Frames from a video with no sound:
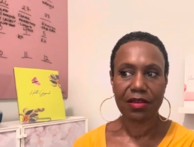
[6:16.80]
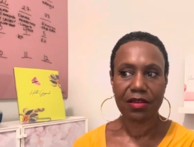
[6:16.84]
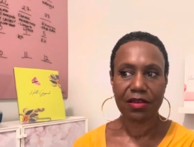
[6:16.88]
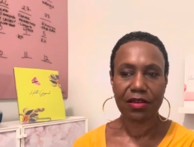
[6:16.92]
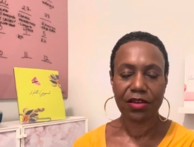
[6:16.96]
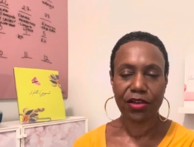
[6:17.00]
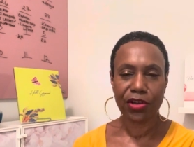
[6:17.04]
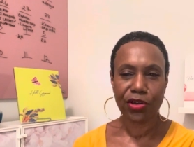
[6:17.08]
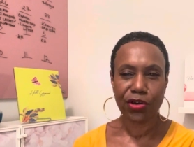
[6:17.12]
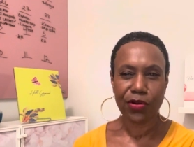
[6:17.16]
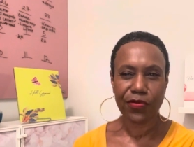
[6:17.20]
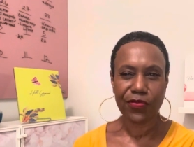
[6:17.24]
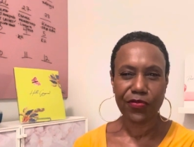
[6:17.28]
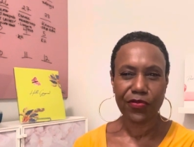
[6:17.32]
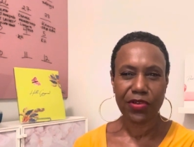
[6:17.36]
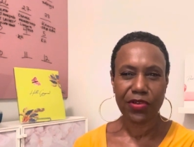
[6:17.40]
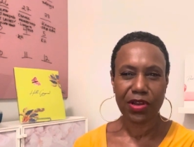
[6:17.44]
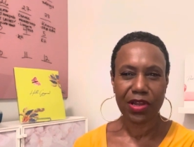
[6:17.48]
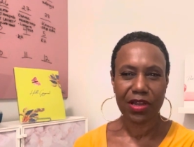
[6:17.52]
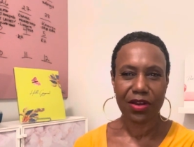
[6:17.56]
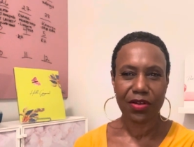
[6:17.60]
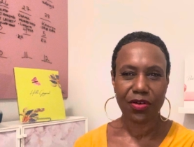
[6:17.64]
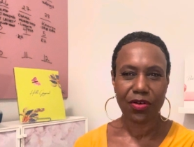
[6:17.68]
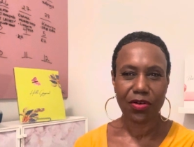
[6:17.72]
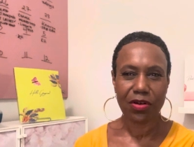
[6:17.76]

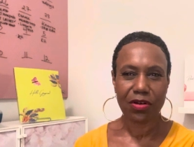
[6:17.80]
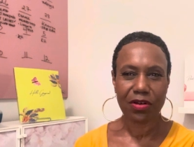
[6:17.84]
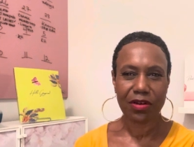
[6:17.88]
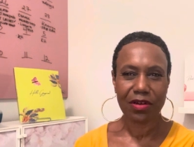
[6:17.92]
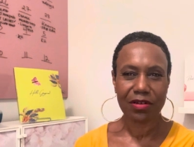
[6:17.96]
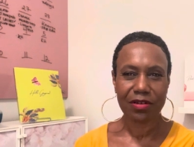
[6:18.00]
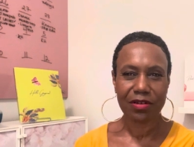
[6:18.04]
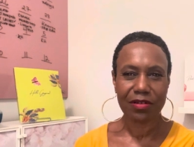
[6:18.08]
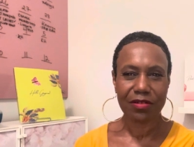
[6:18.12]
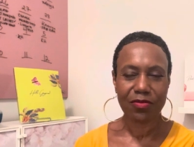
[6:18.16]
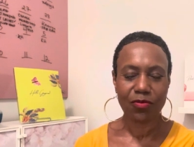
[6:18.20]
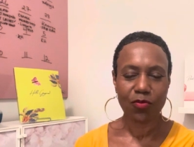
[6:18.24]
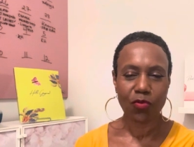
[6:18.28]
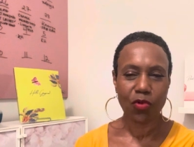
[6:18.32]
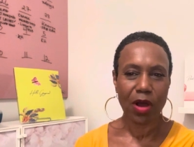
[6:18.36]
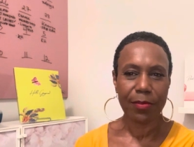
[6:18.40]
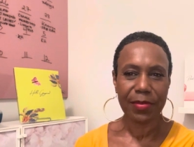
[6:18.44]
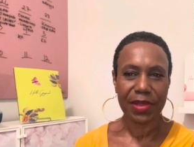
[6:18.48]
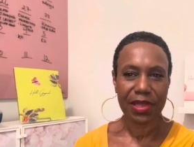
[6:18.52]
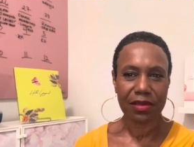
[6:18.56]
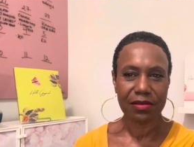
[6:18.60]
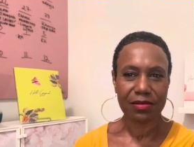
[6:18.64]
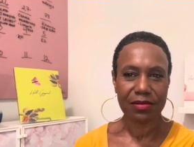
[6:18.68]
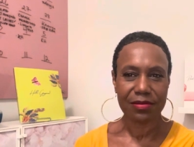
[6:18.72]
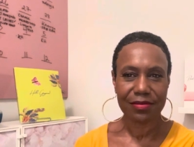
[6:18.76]
girlfriend or
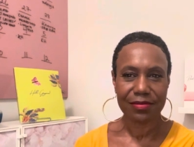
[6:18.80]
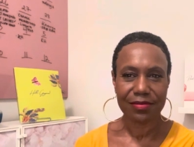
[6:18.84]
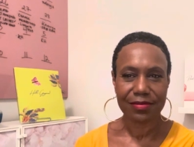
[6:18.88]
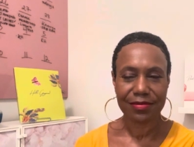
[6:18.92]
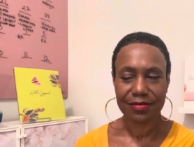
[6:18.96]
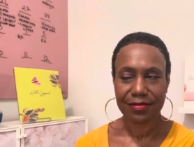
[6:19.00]
woman.